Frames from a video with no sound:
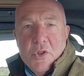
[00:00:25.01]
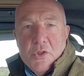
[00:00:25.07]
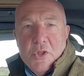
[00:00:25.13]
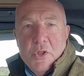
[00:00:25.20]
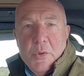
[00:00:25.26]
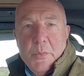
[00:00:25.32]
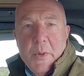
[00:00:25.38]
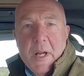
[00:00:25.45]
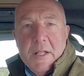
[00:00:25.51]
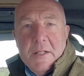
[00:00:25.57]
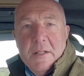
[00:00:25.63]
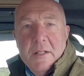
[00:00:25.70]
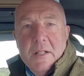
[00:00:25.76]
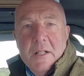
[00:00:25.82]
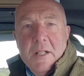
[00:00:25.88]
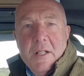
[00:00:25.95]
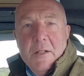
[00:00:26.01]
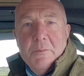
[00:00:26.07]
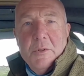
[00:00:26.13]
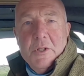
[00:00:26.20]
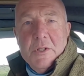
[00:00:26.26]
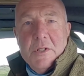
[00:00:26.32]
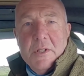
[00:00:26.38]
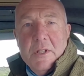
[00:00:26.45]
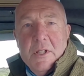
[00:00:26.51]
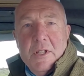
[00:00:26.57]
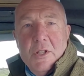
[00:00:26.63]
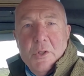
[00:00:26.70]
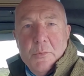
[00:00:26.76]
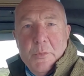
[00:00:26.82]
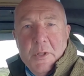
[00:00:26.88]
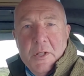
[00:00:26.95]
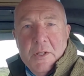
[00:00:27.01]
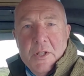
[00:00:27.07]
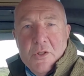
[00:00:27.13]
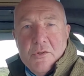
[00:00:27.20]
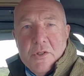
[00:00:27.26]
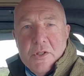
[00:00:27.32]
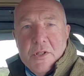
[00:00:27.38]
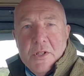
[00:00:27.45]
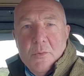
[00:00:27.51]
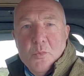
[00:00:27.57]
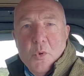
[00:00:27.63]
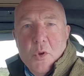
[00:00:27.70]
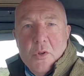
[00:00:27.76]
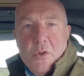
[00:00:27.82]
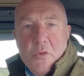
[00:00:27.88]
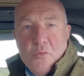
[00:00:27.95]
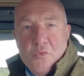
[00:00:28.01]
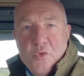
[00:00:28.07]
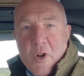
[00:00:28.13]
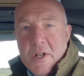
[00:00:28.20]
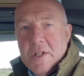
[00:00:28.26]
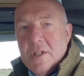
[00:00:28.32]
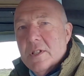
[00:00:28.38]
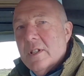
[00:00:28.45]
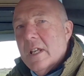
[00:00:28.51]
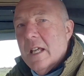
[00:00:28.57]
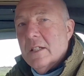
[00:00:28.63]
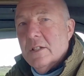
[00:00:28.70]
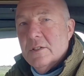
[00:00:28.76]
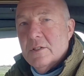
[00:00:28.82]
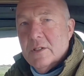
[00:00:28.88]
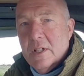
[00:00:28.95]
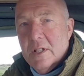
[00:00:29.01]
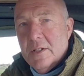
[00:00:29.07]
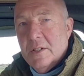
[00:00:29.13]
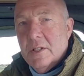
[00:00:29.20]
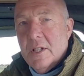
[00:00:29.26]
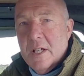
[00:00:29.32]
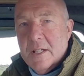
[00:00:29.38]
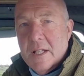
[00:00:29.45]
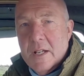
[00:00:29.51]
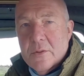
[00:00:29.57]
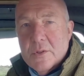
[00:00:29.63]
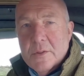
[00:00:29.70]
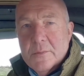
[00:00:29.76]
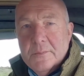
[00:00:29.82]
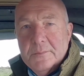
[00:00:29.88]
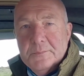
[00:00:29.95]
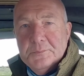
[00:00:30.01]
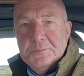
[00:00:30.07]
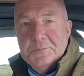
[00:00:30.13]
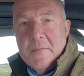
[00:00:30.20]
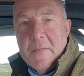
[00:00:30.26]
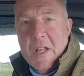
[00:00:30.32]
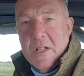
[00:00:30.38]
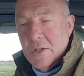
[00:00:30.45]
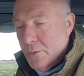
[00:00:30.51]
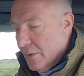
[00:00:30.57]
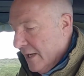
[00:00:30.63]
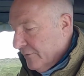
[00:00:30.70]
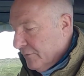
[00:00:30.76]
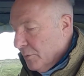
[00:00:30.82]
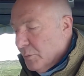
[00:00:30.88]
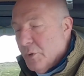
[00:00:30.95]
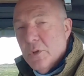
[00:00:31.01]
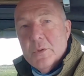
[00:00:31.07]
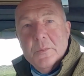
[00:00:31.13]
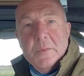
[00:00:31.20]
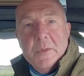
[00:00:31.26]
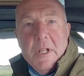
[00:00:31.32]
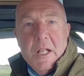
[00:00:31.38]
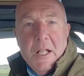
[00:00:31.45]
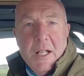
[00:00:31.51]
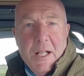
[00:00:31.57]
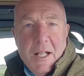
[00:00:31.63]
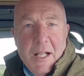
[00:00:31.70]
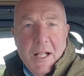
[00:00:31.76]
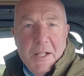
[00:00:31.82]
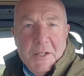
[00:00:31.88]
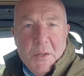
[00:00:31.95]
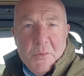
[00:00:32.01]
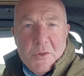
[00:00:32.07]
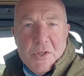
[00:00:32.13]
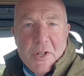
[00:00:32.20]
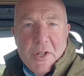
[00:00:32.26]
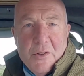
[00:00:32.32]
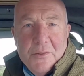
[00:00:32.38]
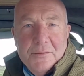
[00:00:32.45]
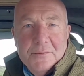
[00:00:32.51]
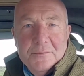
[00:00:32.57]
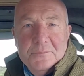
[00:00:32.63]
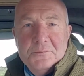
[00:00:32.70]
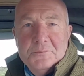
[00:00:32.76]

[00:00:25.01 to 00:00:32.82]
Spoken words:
not too bad, but it'll be an interesting walk right to the headland and the lighthouse. So we'll have the brew and then we'll set off.